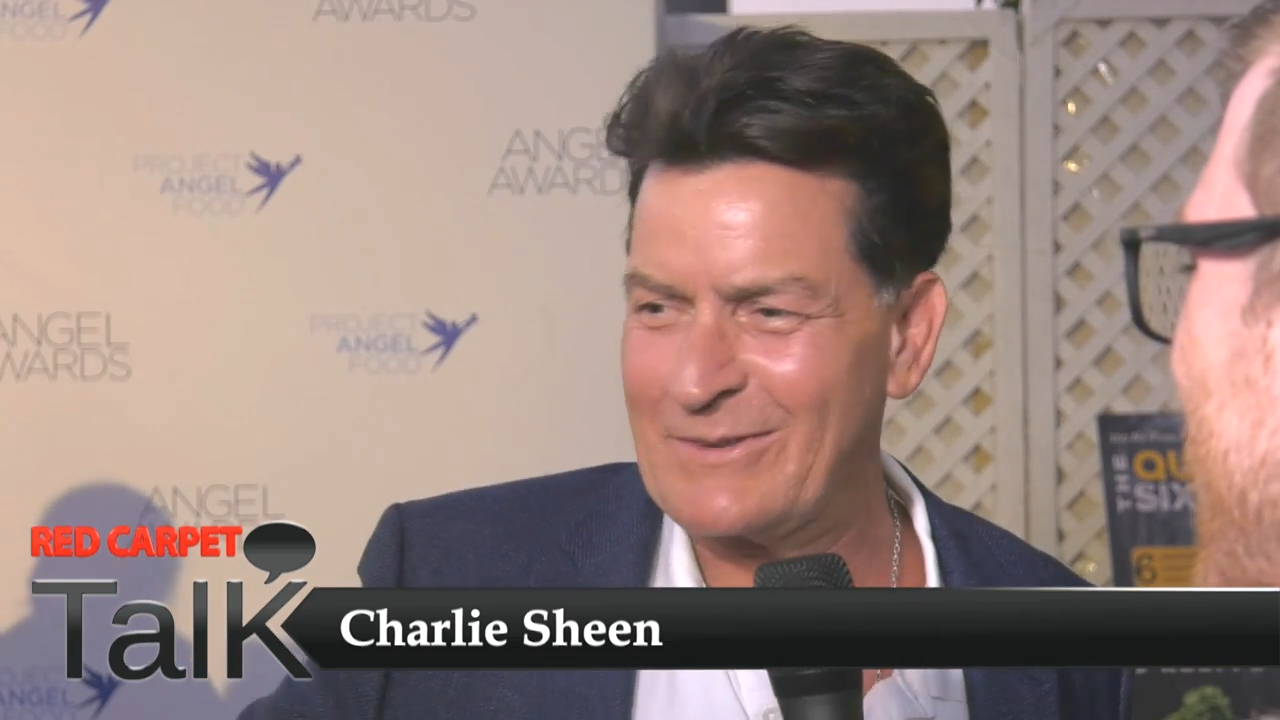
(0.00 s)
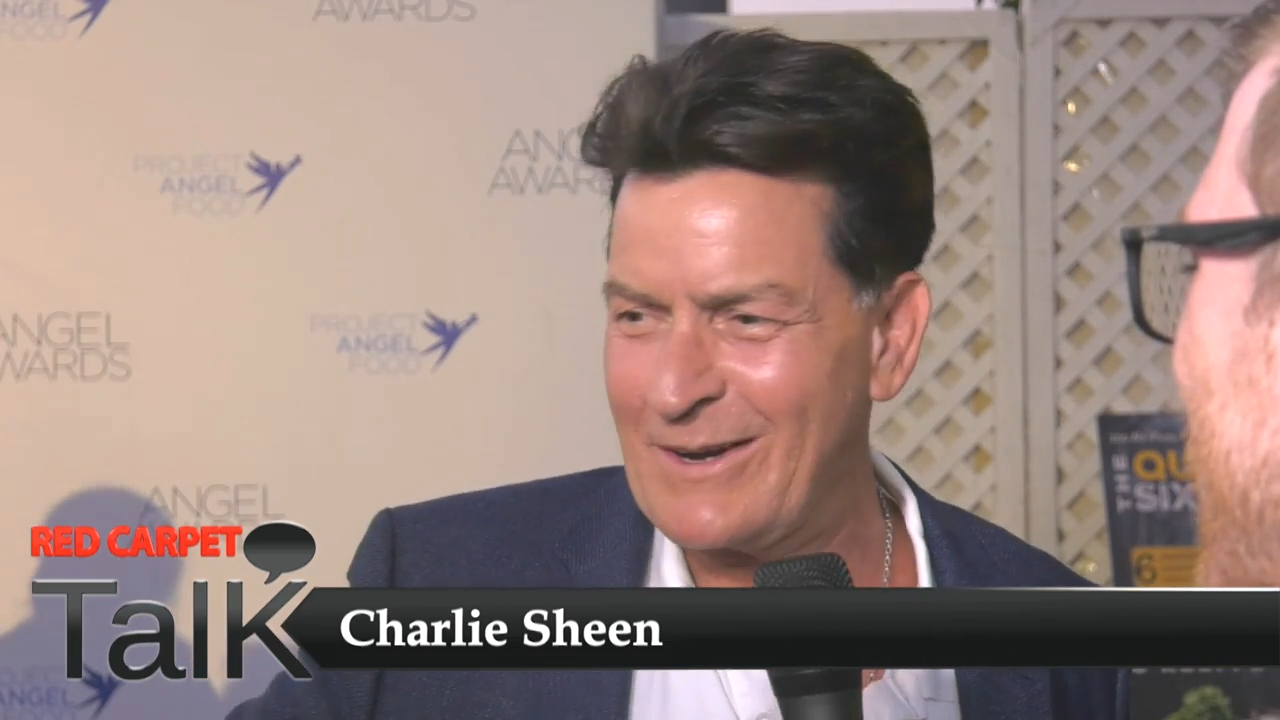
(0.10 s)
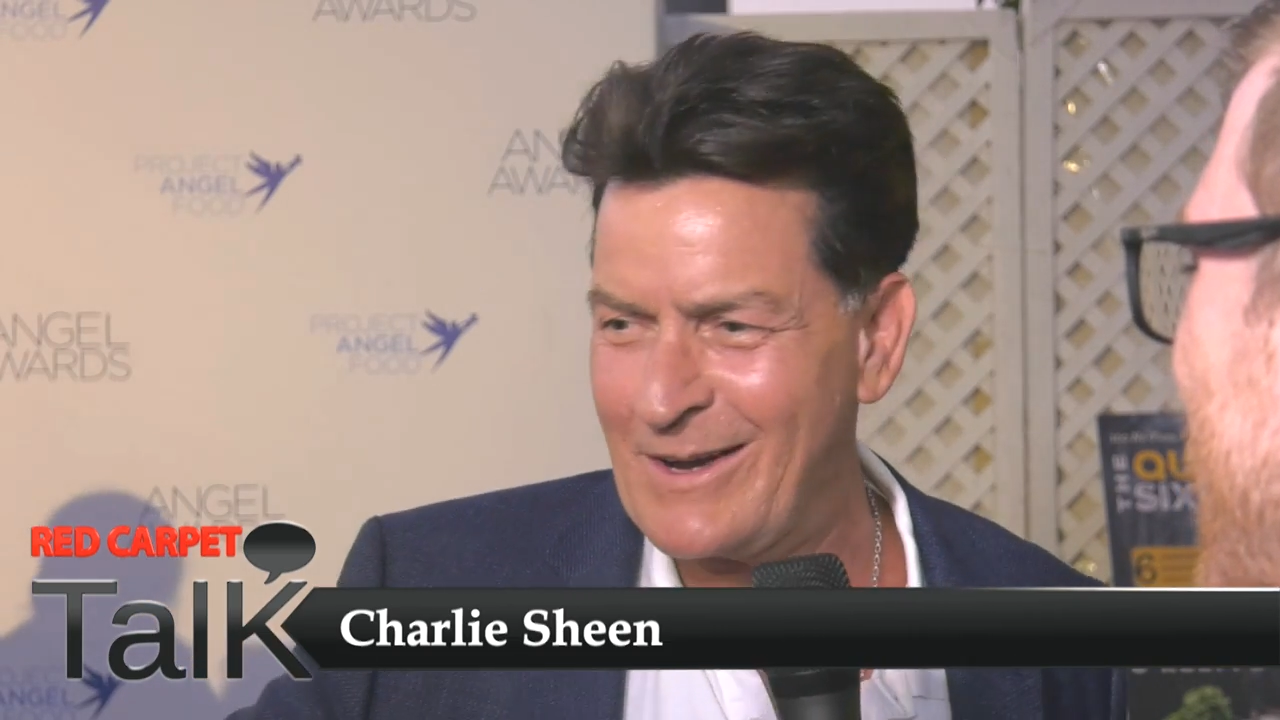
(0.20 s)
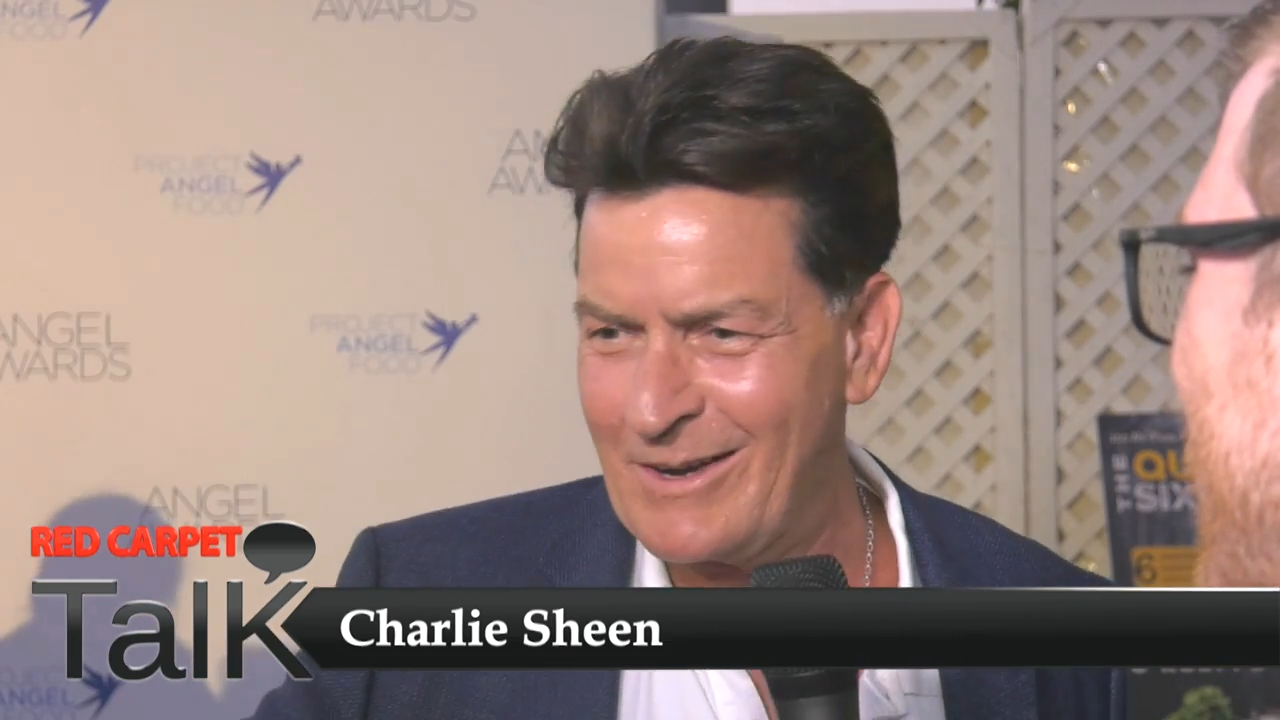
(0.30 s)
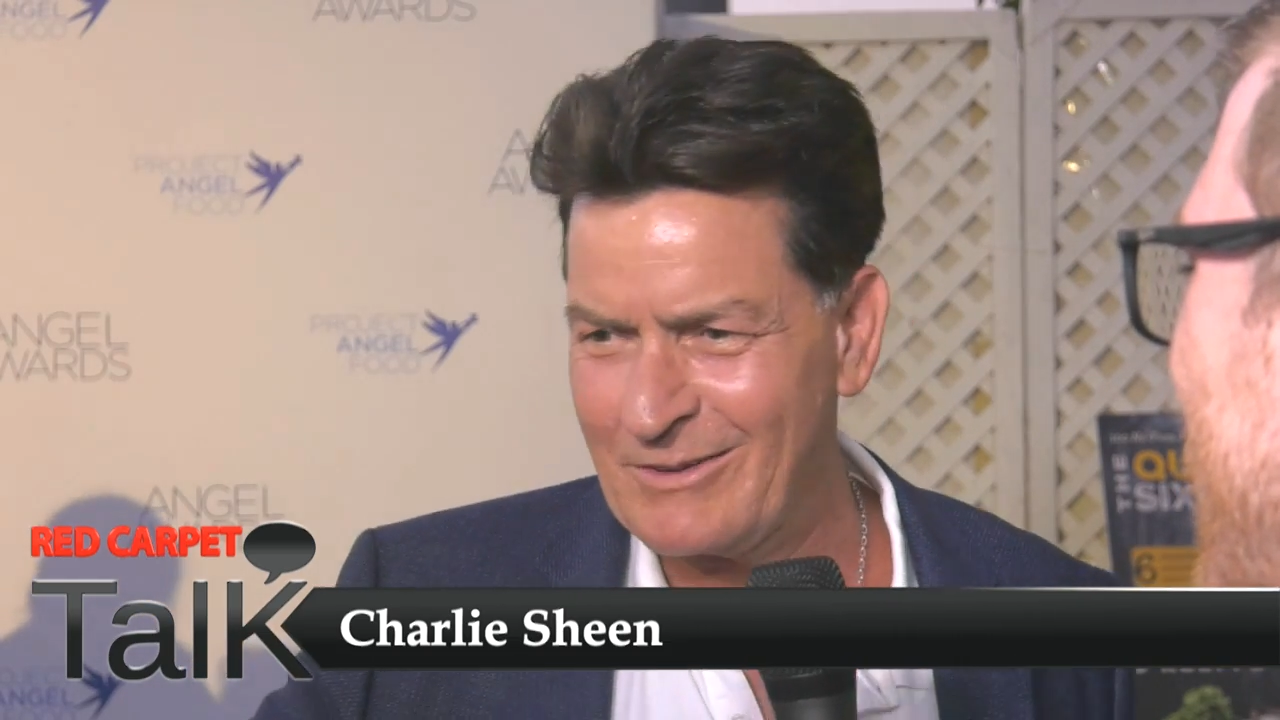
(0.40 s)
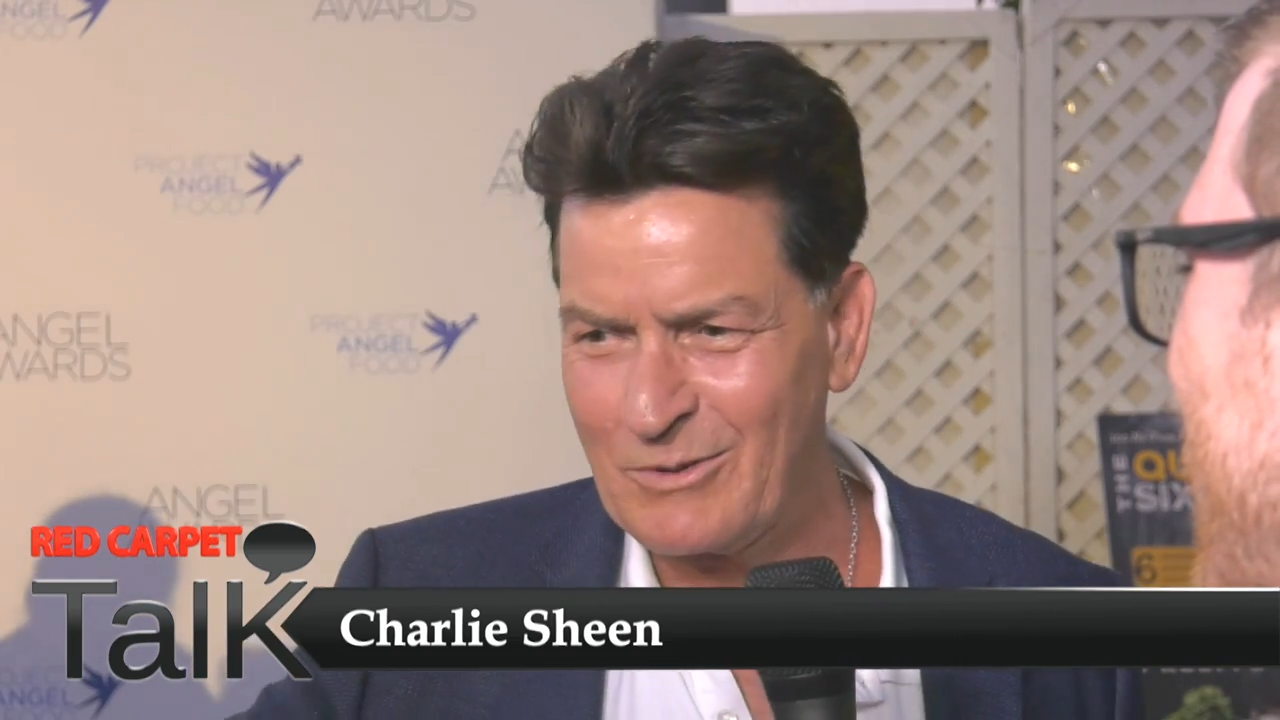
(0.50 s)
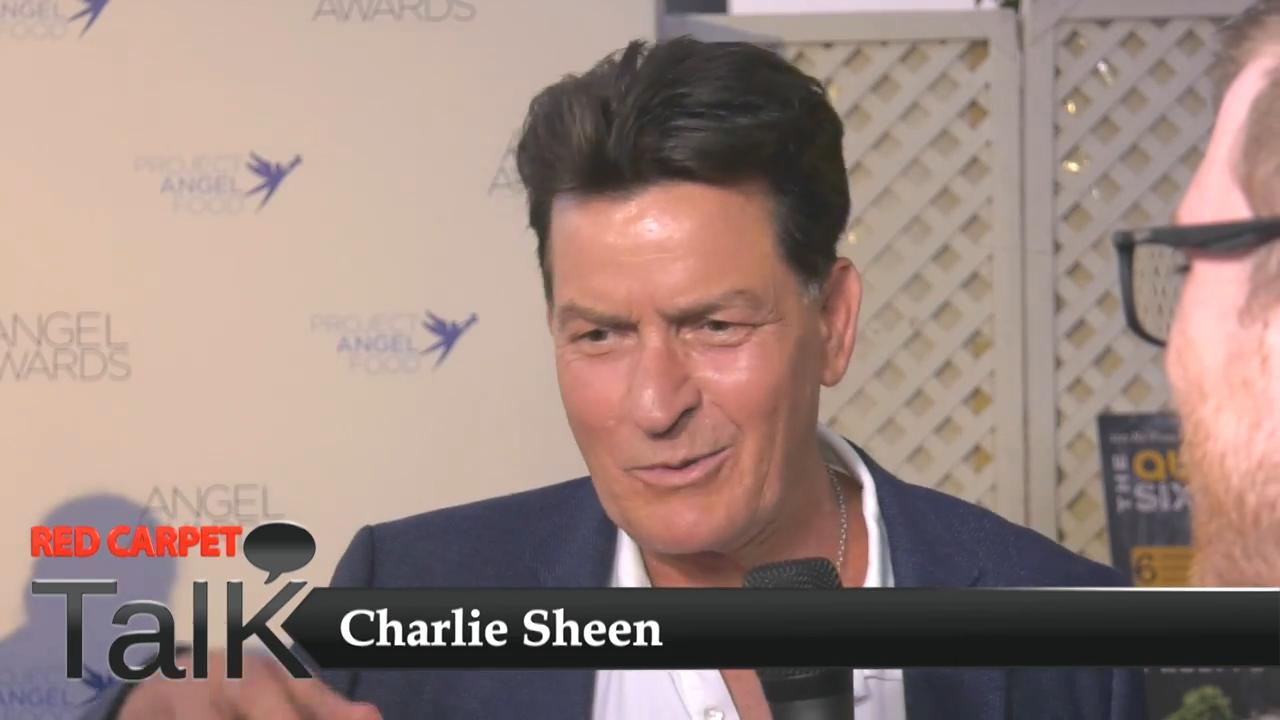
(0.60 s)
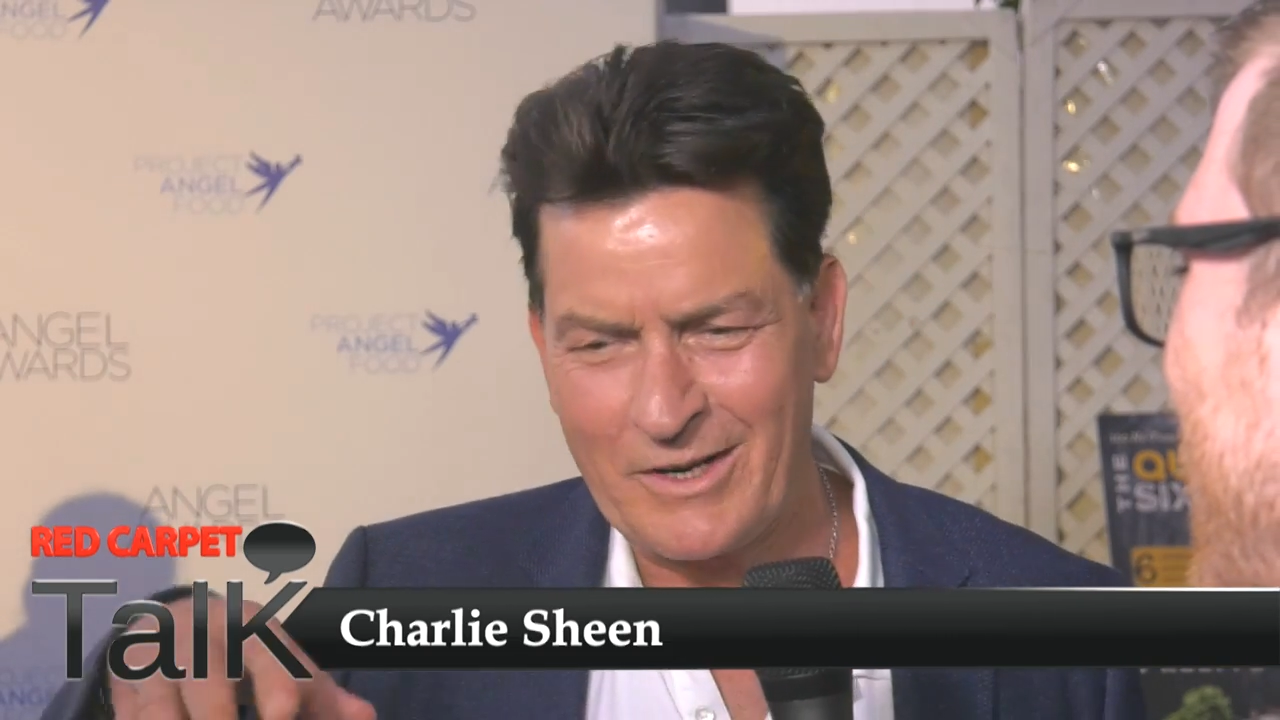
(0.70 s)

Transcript: the